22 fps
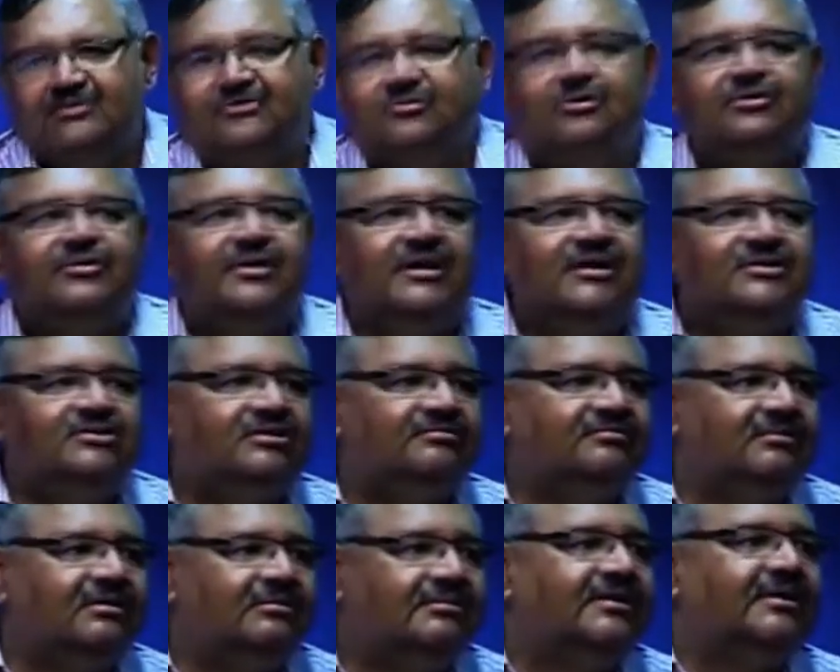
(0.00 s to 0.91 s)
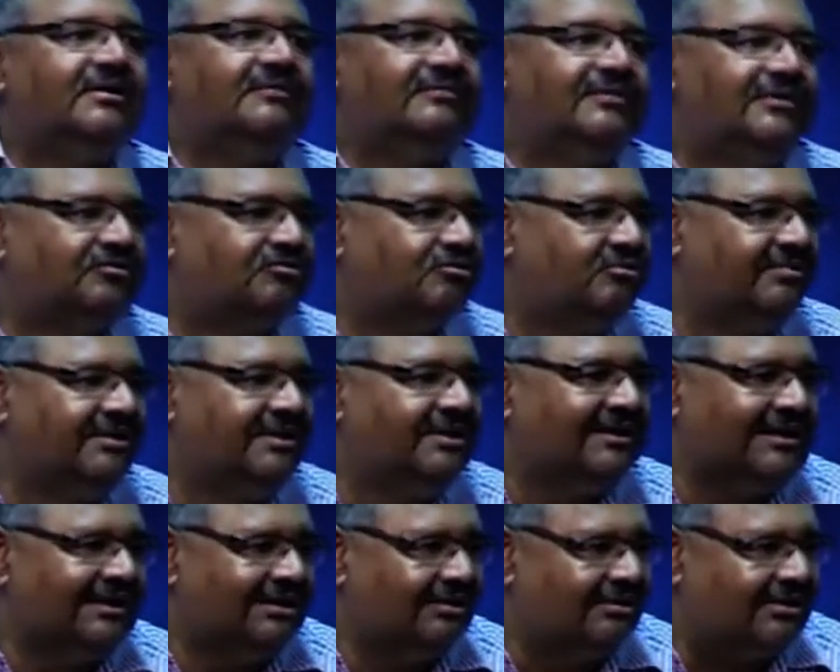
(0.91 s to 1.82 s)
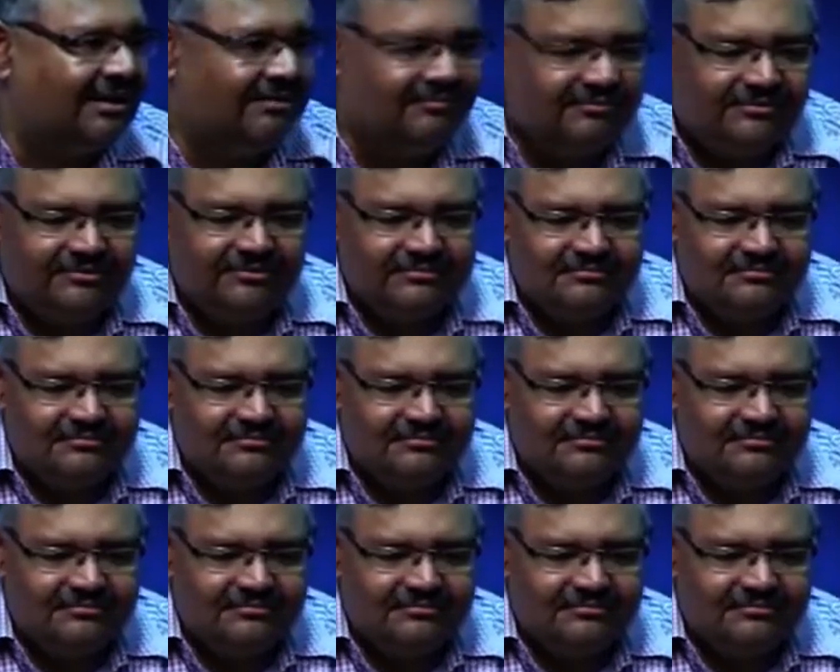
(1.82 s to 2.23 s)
so the engine will be roughly so many kilograms.